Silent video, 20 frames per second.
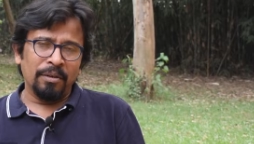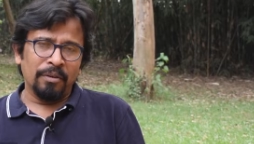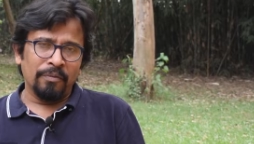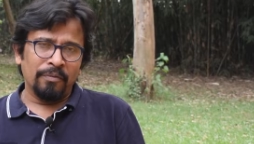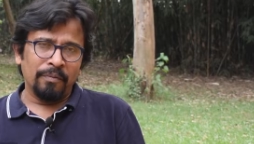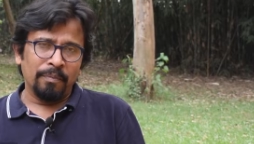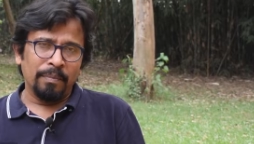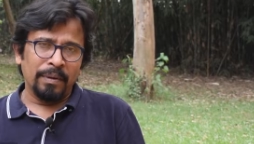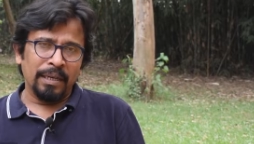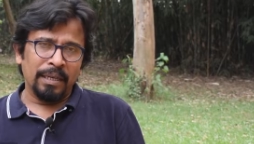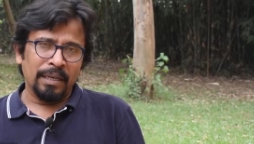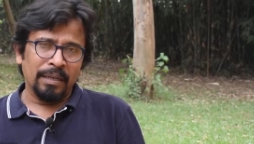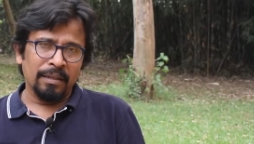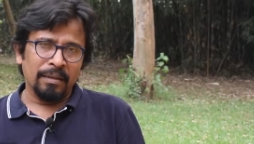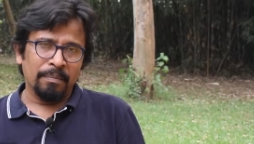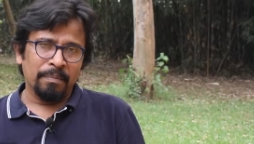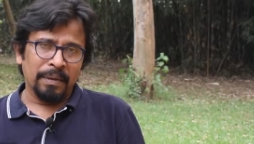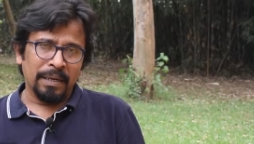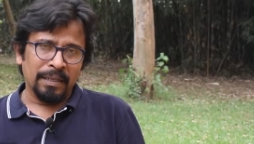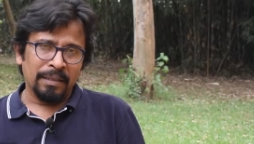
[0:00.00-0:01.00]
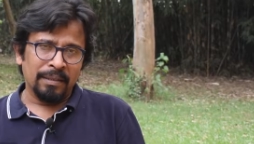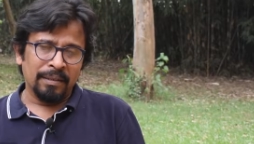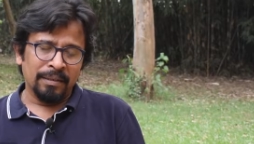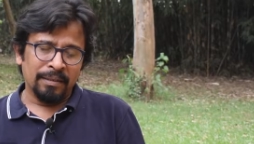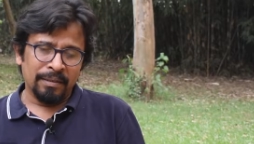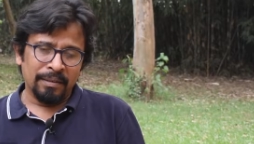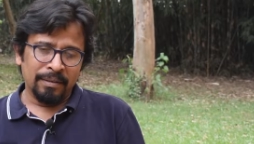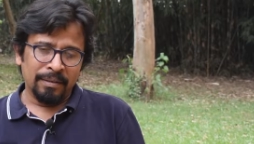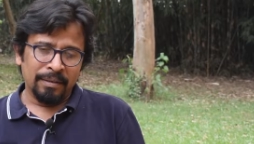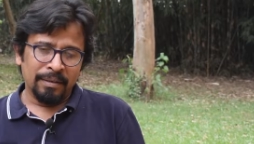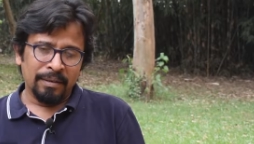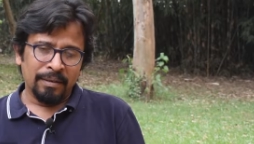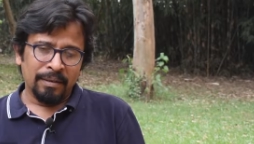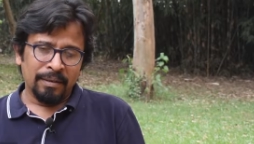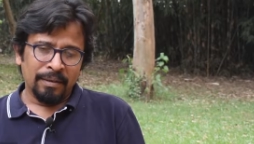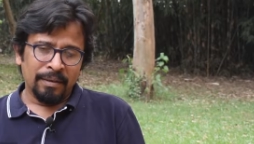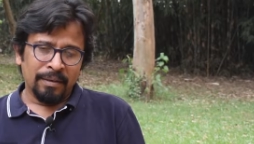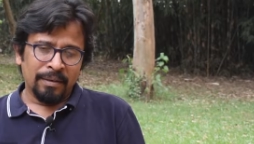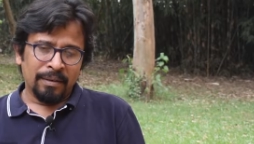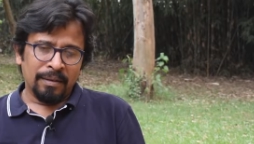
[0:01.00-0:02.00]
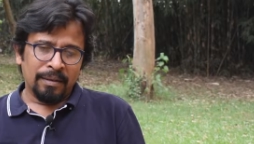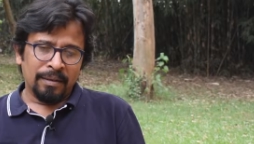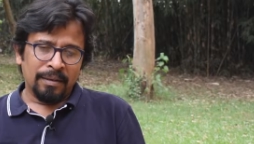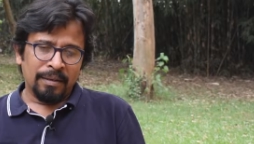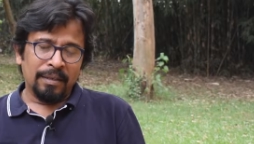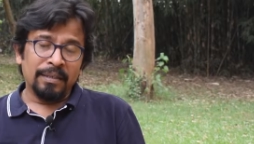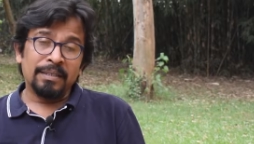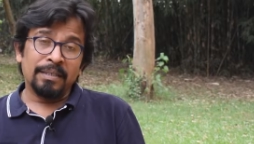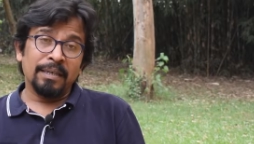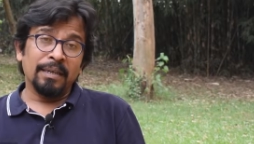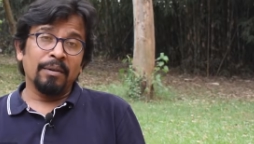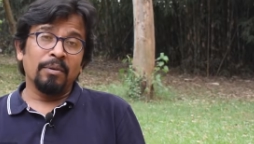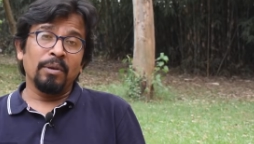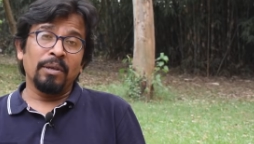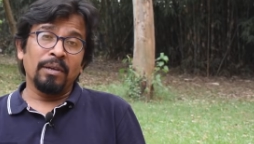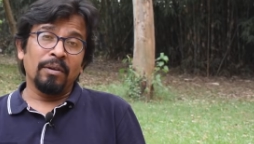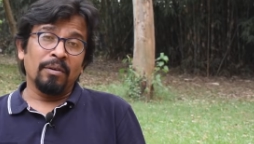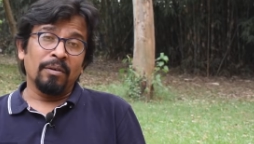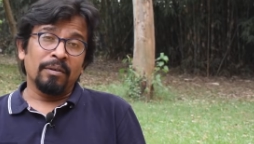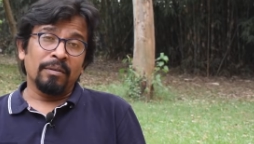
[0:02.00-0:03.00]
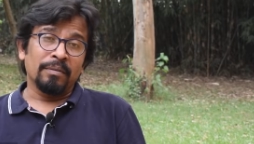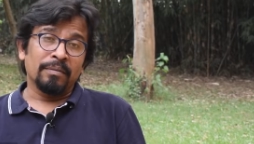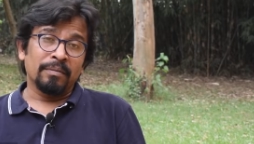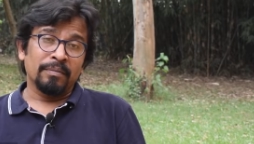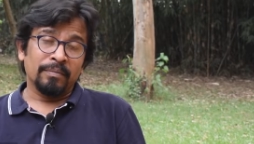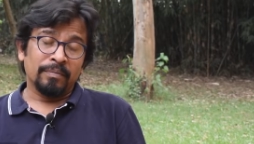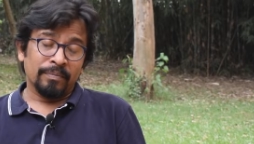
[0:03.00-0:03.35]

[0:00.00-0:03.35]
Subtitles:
of breaking the path is still going on.